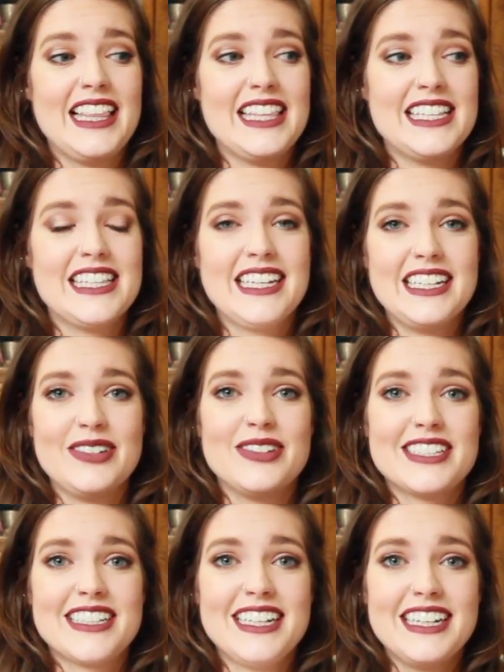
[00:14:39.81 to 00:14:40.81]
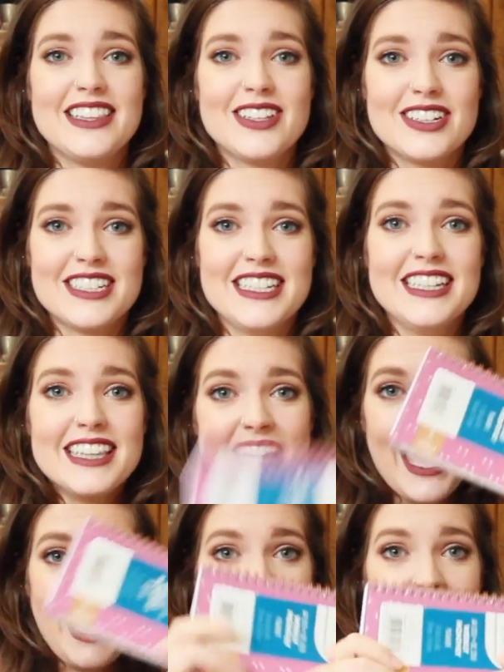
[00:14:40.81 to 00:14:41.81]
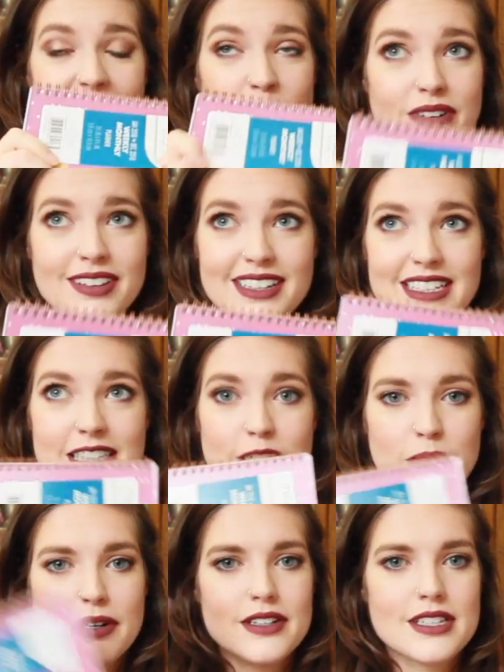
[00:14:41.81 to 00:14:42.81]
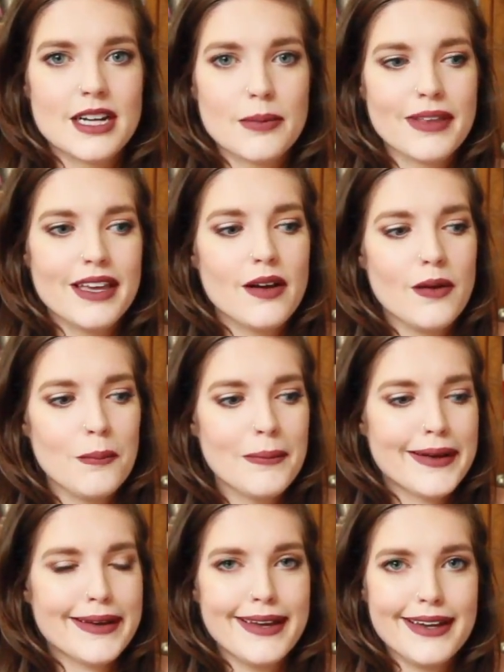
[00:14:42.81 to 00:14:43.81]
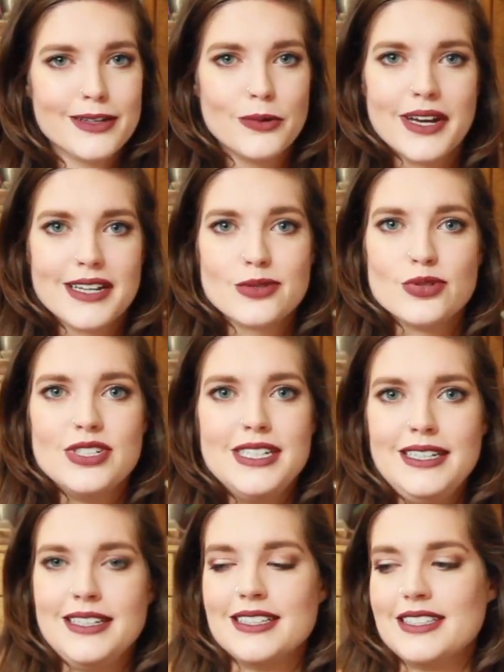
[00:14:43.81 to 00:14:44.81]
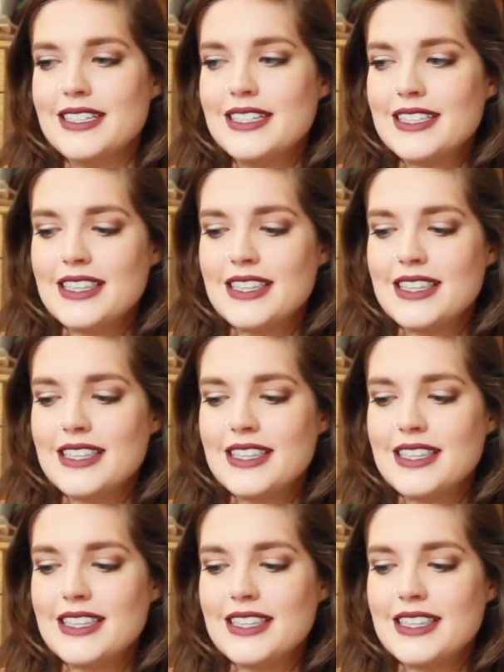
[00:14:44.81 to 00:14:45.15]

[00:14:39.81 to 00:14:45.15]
this lady was cleaning their teeth had one of these in their purse and I'm like, oh my god, you guys are geniuses.